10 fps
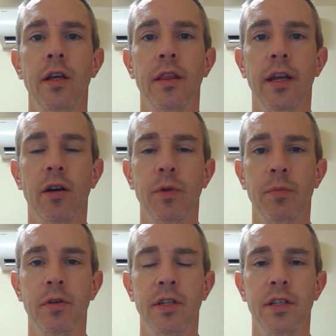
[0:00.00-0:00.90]
that I'll be
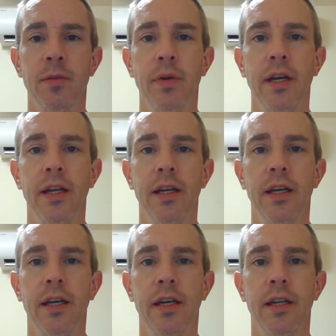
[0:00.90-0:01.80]
participating
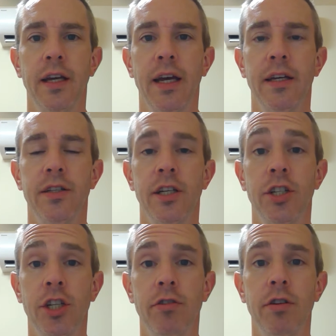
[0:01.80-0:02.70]
in as a
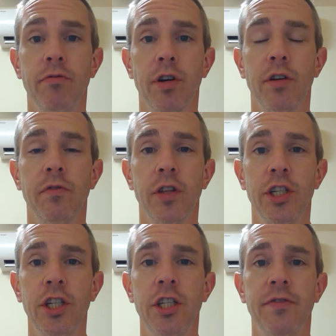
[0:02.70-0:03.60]
charity runner for the
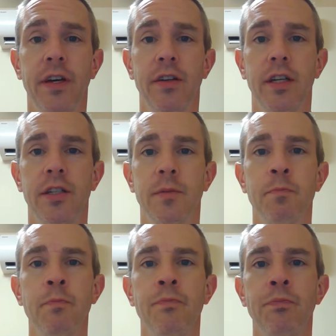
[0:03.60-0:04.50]
Change Foundation.
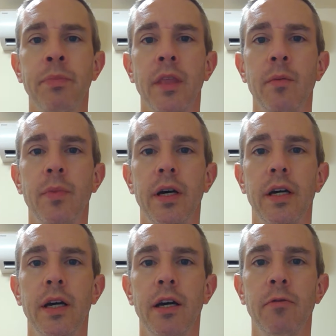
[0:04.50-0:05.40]

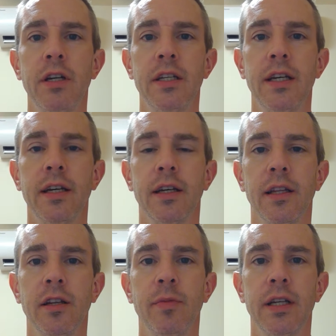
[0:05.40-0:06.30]
But I want to take a
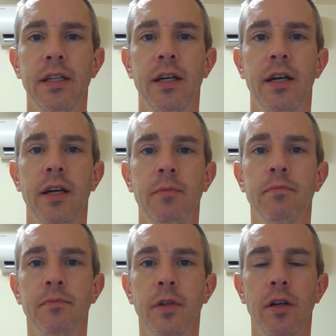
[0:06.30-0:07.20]
little bit of
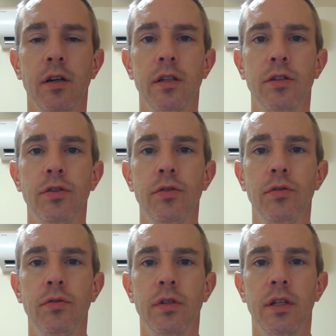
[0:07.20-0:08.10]
time
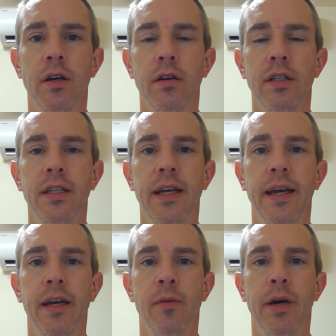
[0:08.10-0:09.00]
to talk
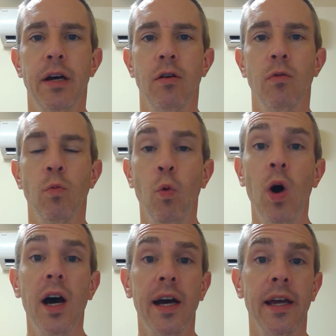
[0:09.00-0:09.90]
today about
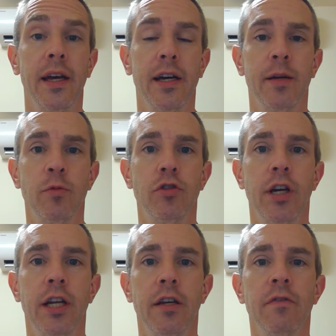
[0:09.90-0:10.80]
why I am
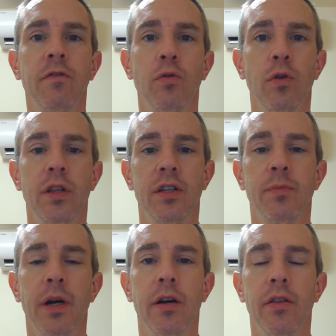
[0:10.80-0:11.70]
training for this
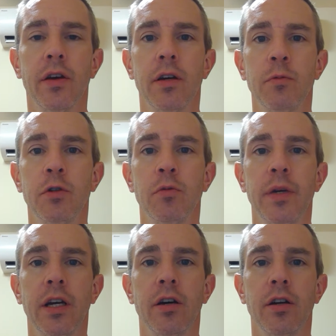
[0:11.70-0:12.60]
marathon, which will
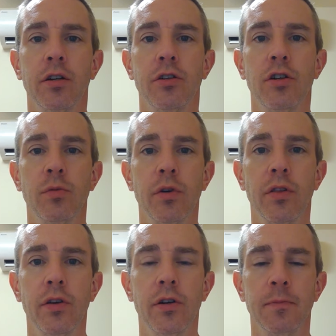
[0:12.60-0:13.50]
be on October
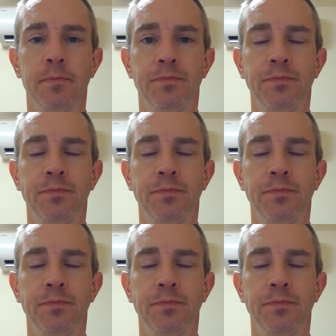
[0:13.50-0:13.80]
3rd.